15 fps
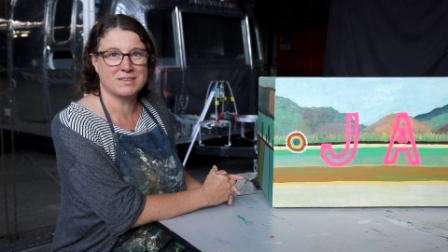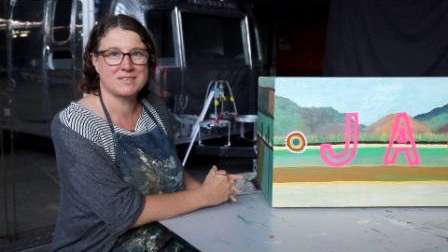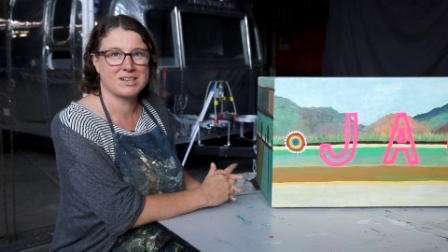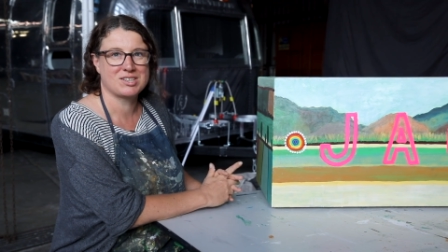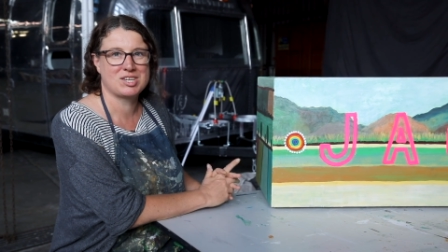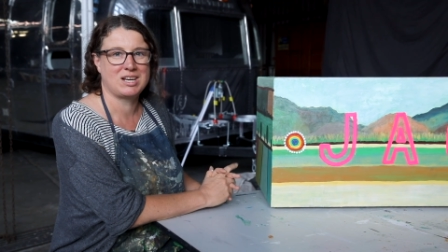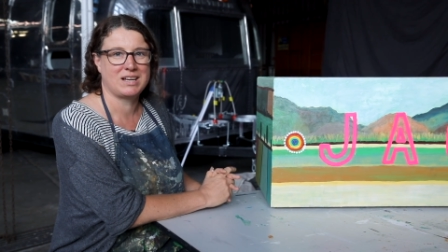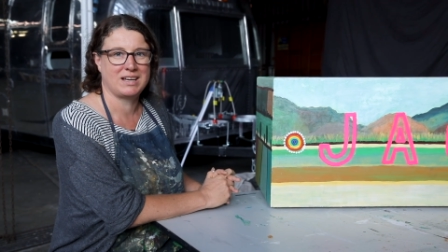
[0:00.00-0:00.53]
It's
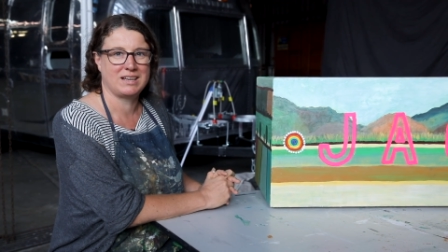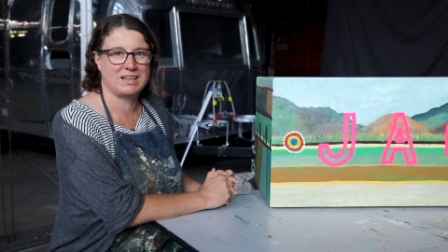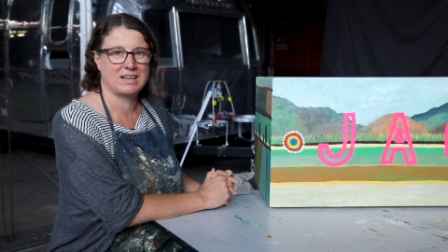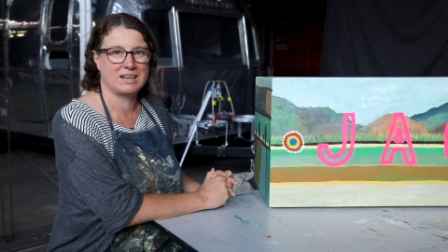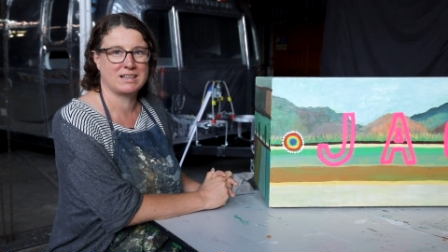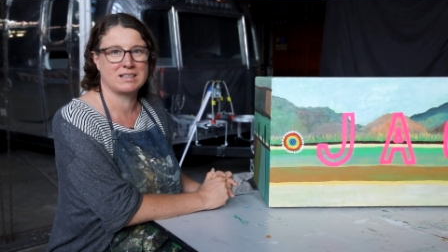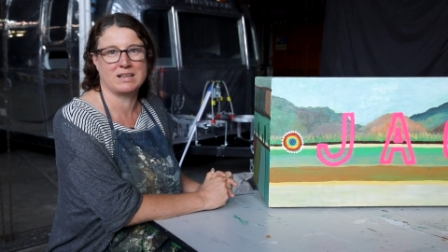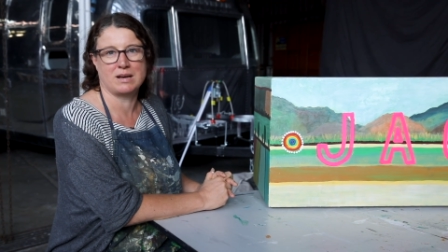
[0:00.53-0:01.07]
actually
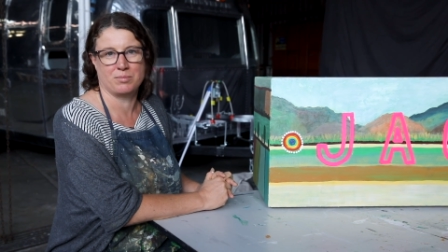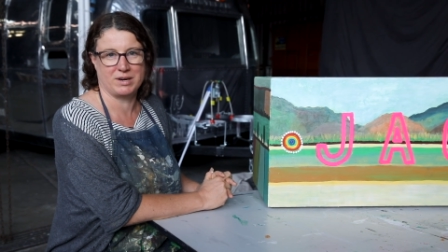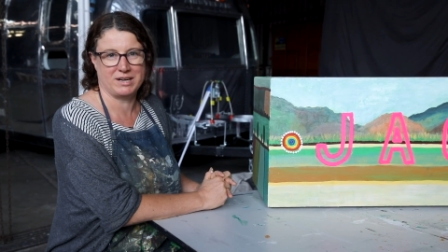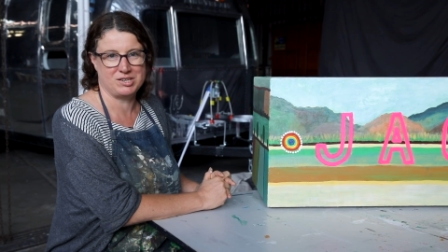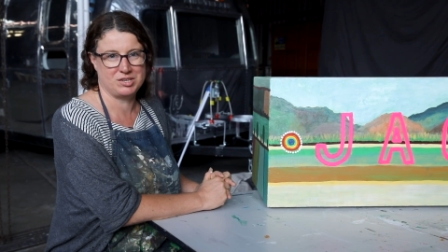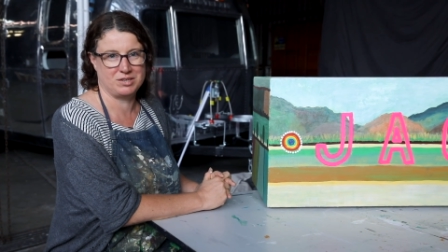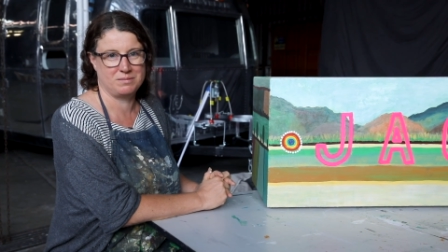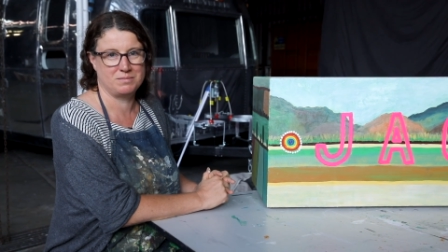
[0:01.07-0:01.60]
a
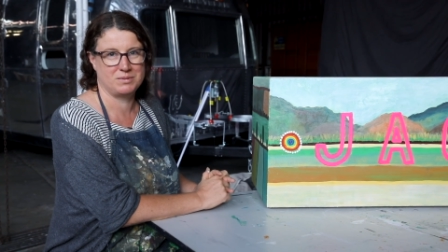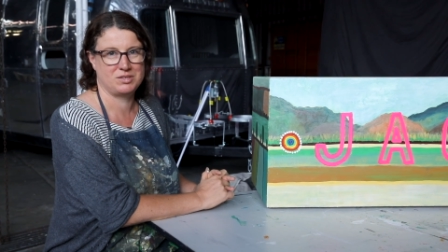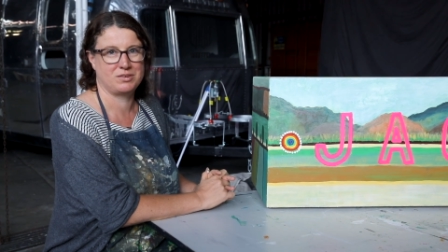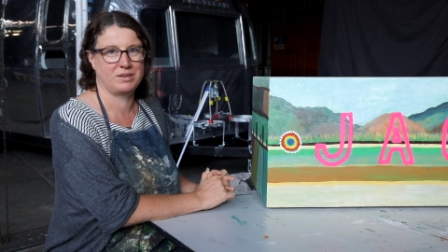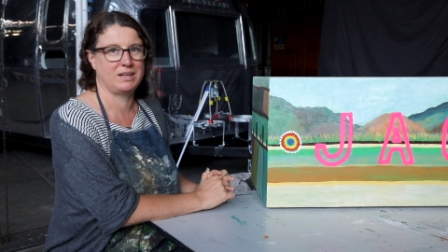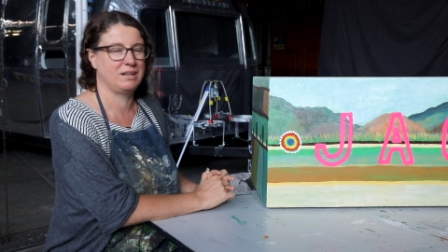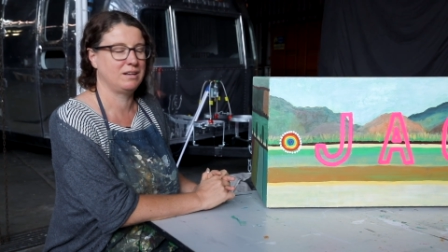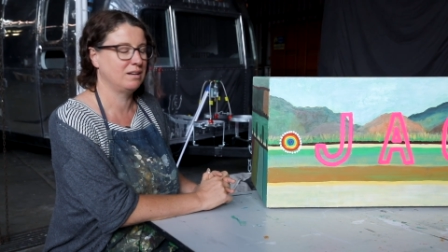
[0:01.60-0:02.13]
collaboration
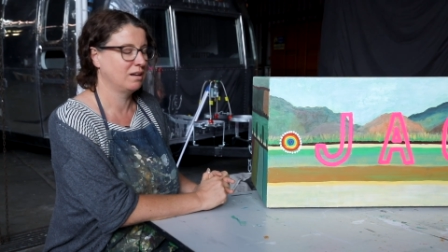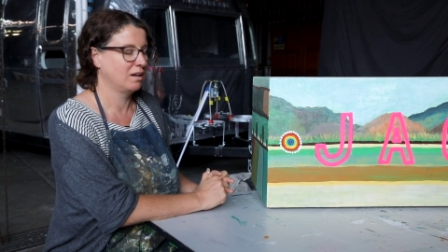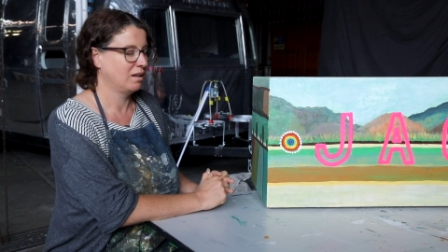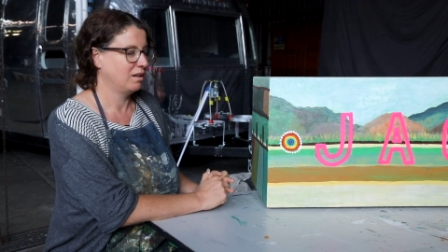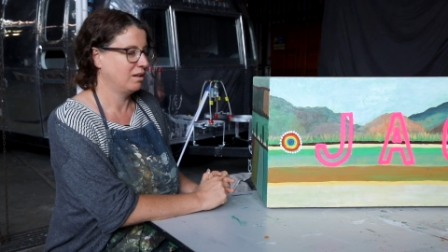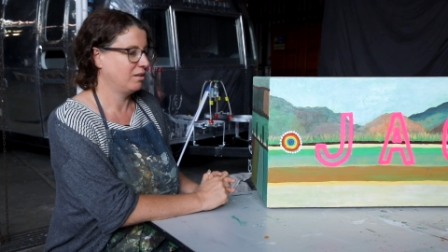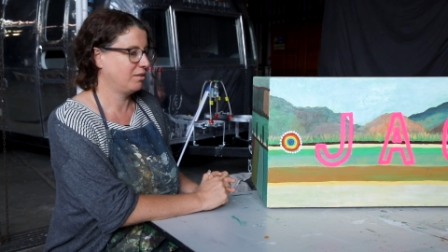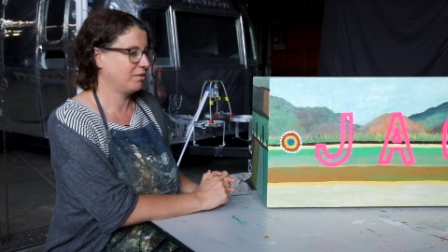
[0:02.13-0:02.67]

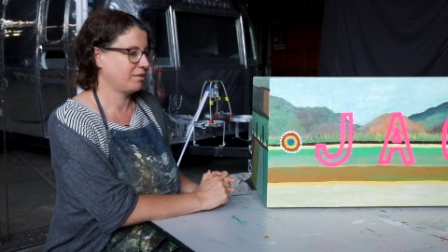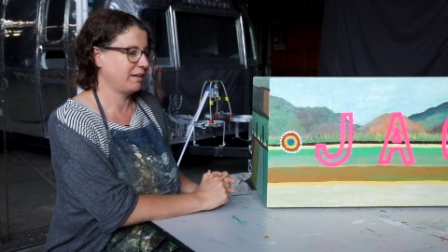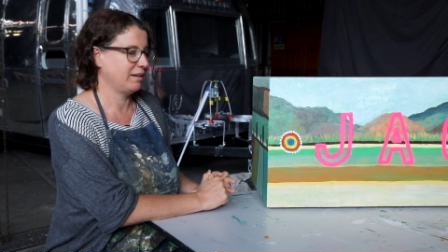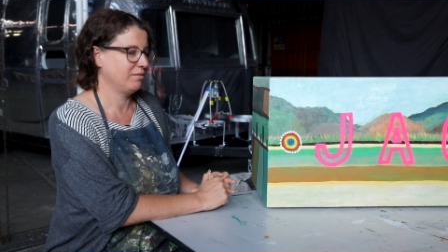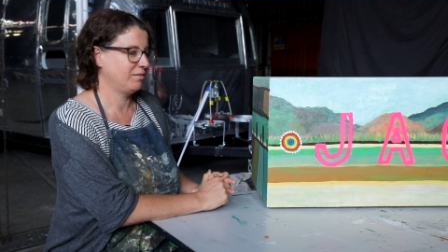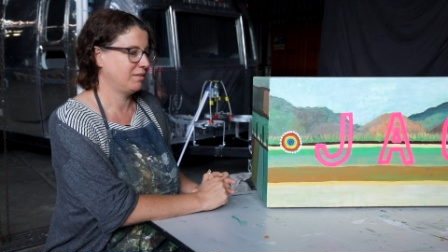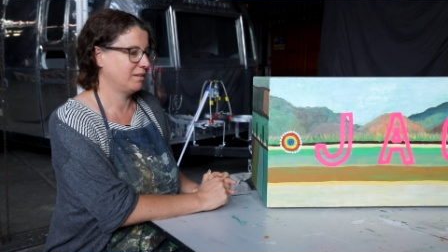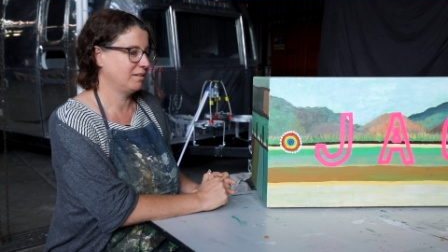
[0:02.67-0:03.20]
between three
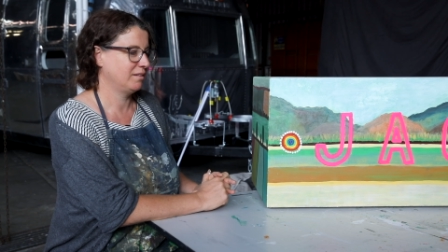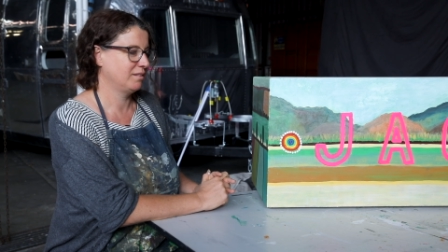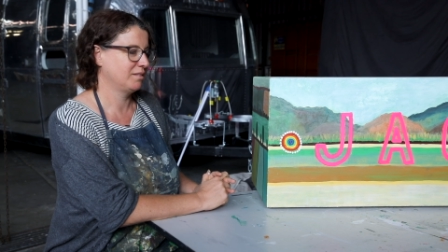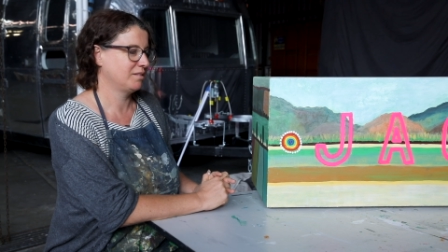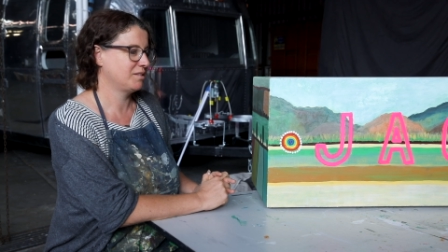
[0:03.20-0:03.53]
of the